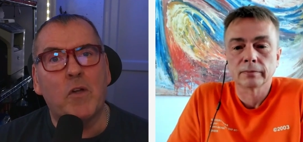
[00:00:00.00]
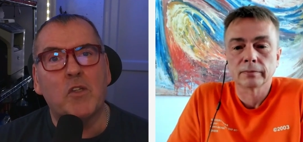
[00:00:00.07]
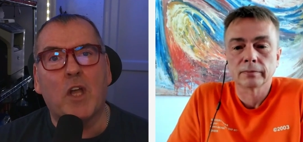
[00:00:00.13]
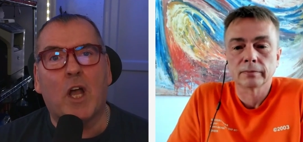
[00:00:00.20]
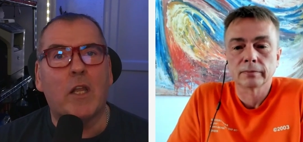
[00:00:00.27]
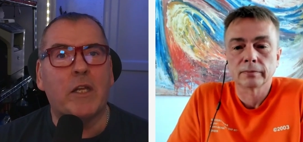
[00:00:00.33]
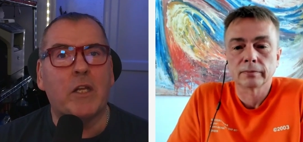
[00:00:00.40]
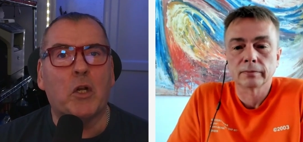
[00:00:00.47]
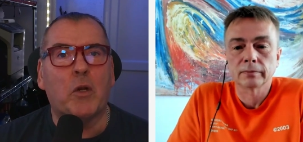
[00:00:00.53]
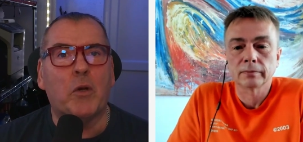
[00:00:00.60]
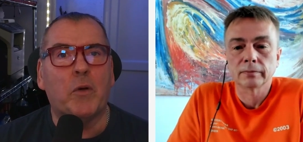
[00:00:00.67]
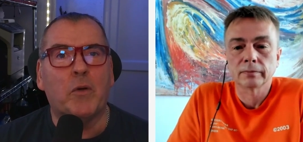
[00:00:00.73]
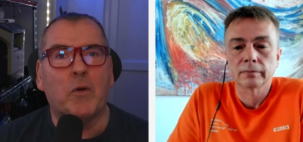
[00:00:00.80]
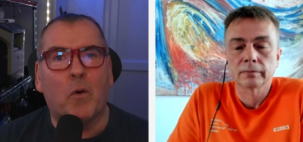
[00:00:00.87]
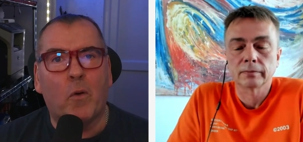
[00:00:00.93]
Speaker 1: notes, I'll
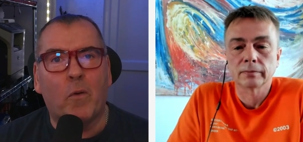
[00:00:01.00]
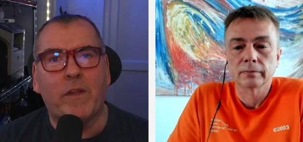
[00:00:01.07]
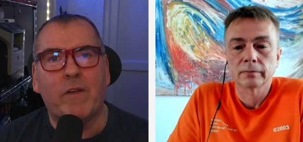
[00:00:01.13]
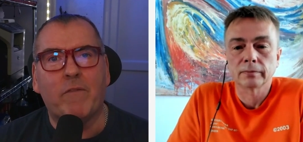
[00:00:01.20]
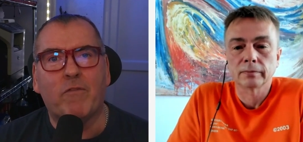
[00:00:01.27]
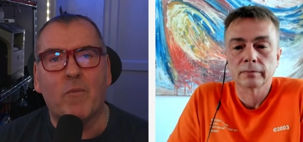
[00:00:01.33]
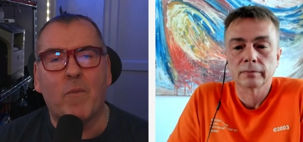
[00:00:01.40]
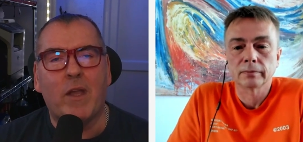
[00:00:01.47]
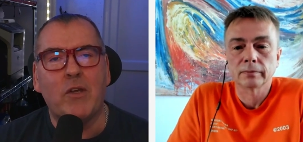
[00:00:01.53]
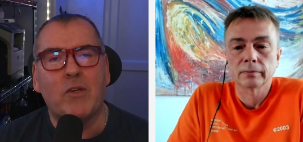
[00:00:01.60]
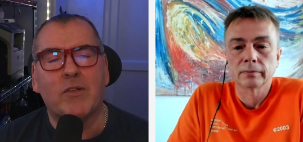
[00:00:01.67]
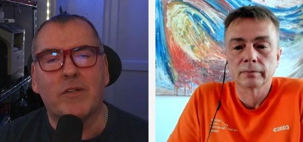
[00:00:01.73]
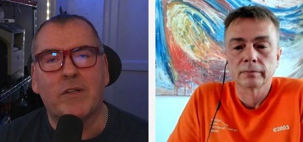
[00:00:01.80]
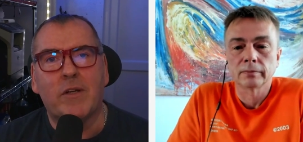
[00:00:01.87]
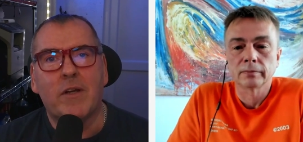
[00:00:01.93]
include all the
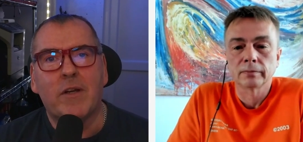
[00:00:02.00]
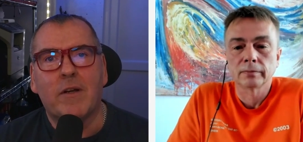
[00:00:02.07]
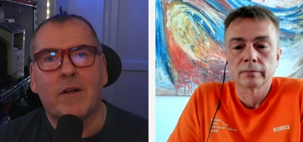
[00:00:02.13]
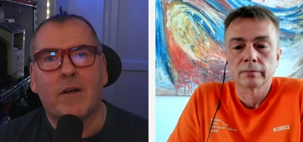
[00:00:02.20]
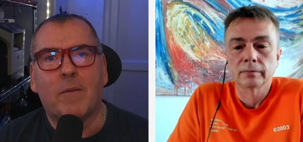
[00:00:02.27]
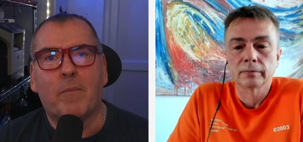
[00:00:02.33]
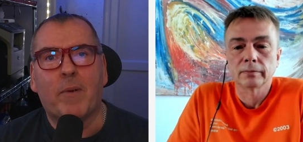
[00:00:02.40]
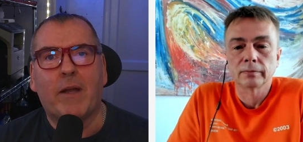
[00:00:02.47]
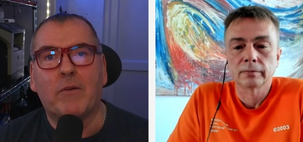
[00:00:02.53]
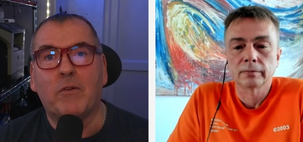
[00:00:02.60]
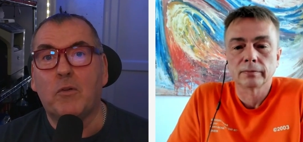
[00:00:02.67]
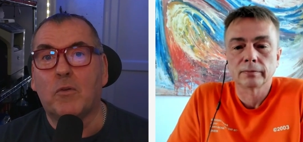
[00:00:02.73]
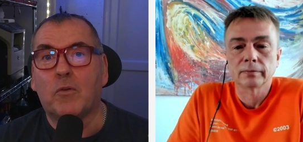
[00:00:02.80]
information about